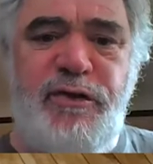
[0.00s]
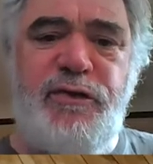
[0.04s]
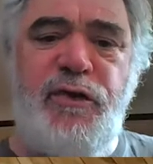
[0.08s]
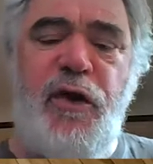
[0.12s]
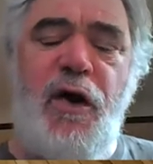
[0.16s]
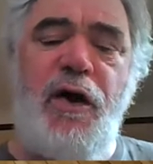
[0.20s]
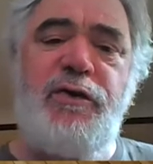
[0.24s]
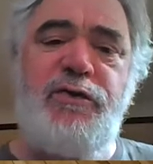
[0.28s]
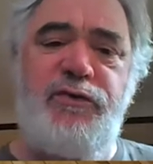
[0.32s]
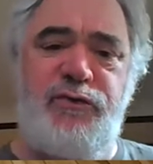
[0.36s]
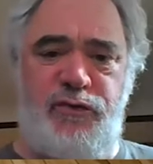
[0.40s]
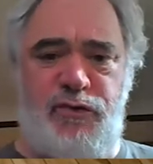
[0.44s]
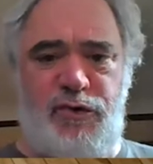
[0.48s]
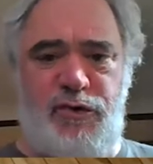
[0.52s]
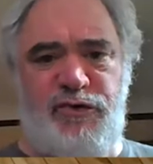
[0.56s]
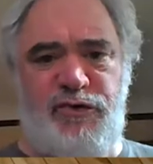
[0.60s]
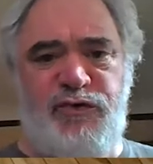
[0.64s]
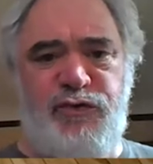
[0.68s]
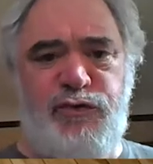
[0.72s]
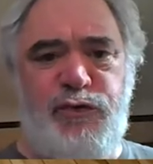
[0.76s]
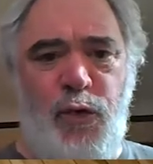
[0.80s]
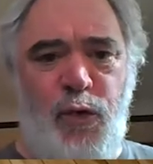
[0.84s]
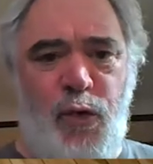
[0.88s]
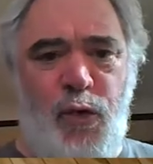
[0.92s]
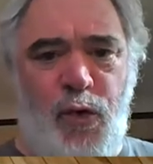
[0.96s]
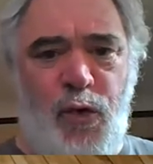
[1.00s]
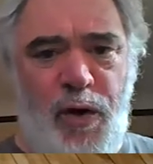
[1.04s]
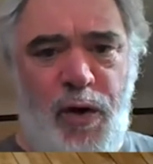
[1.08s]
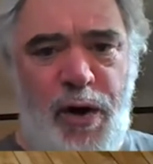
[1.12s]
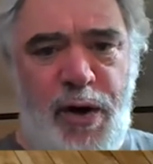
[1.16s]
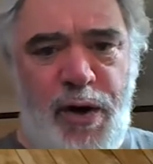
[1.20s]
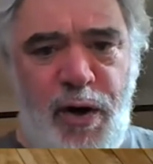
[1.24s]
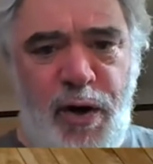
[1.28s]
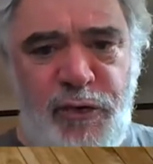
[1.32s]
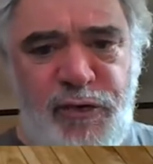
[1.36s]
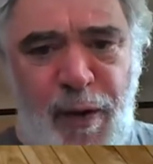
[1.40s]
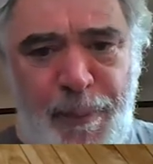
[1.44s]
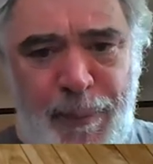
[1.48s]
starts to
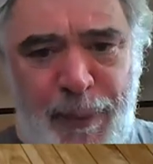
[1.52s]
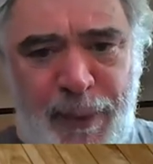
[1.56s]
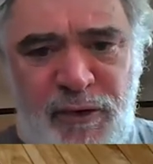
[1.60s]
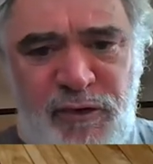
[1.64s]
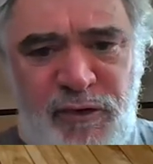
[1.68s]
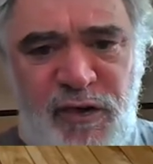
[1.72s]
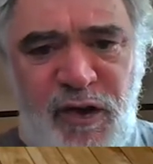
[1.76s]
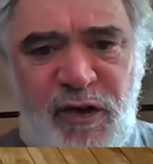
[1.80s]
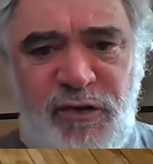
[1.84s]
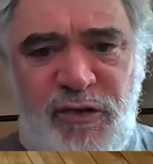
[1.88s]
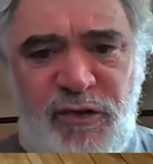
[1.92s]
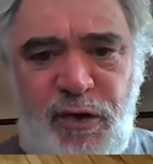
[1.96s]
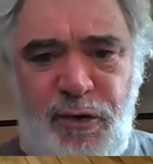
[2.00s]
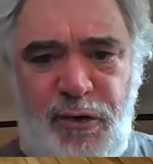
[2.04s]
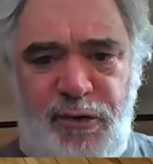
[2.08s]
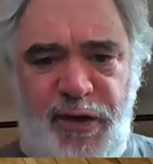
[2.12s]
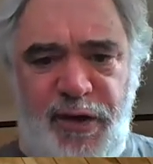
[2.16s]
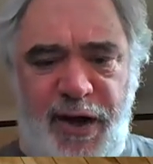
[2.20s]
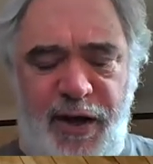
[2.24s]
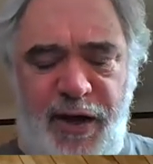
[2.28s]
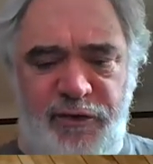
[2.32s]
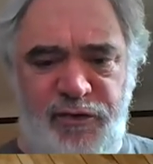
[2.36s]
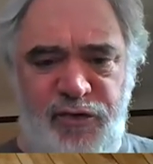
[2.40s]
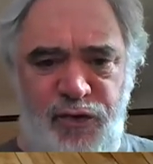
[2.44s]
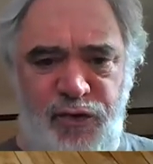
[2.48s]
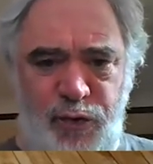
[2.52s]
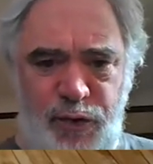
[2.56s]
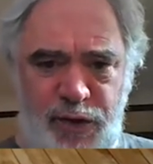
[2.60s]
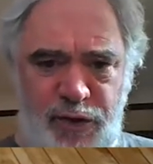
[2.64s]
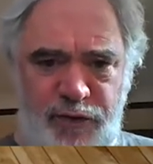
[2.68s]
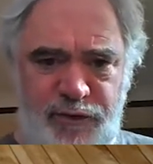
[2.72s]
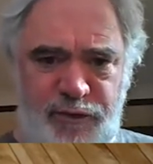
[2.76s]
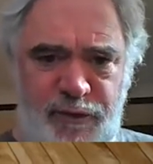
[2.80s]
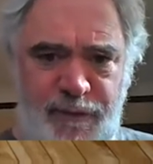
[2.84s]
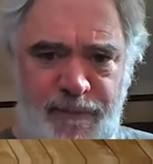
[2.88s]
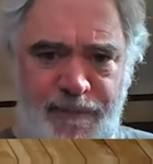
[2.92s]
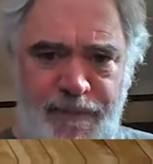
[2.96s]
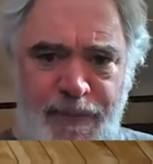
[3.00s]
soar, goes up to 600,000
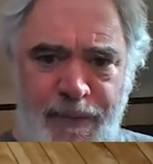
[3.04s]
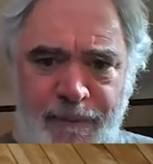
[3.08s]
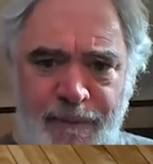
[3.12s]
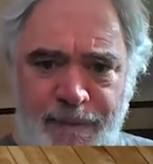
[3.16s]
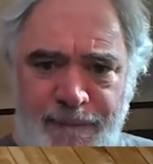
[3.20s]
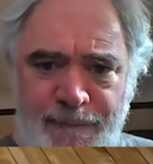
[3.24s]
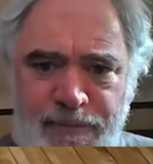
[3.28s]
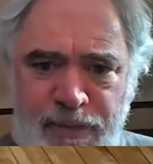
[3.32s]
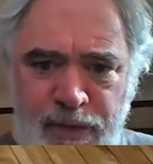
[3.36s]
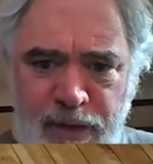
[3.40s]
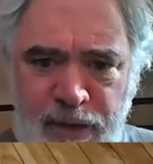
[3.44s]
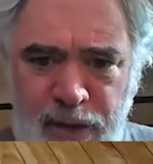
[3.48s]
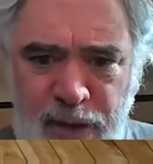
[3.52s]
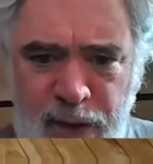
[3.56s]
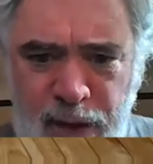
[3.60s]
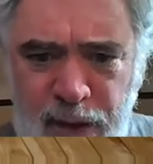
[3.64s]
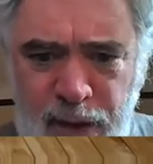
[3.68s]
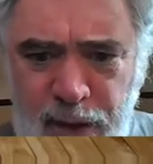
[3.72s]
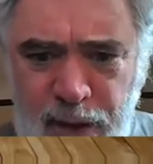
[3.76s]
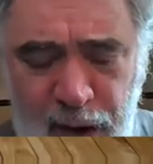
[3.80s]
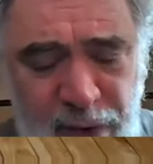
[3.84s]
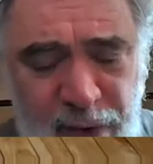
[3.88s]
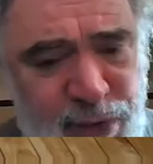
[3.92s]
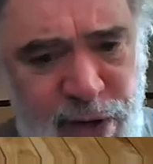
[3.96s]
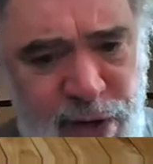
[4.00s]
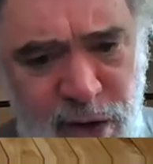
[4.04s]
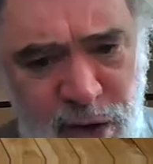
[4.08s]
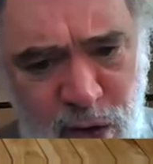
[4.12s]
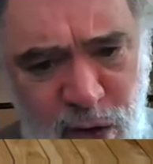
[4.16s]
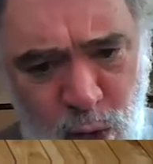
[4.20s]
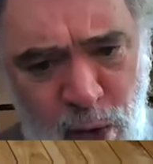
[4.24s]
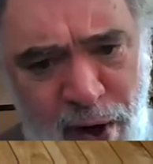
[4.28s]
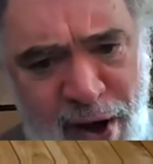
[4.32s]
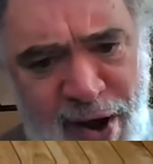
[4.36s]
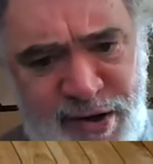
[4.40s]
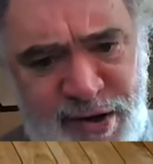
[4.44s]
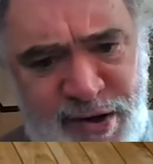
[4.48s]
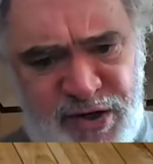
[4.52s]
units, and then it
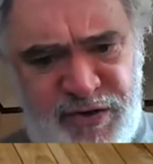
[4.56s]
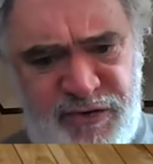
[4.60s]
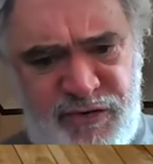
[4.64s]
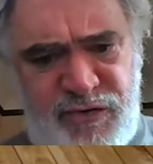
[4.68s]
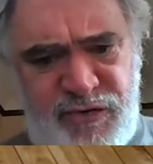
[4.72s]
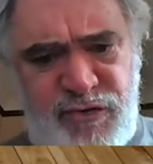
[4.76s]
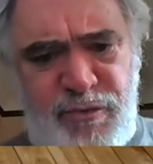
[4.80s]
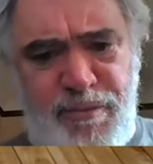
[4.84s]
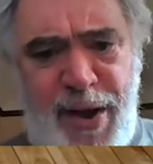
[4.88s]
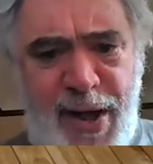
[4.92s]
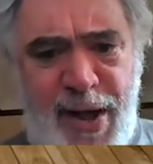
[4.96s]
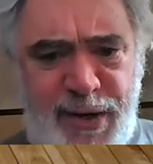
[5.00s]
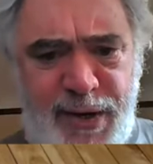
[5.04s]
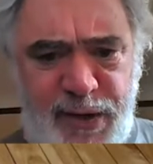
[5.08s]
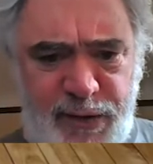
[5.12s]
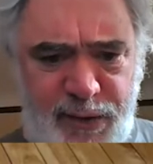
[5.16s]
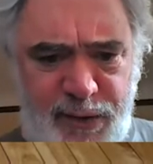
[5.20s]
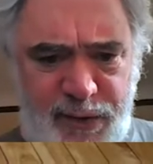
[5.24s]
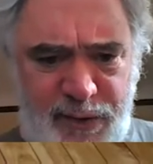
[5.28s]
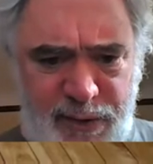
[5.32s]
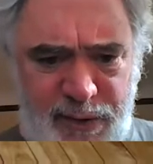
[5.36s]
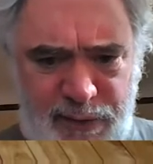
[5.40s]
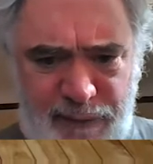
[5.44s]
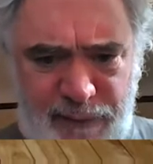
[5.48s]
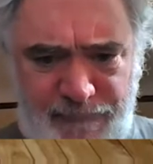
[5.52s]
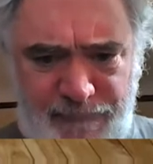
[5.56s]
crashes dramatically.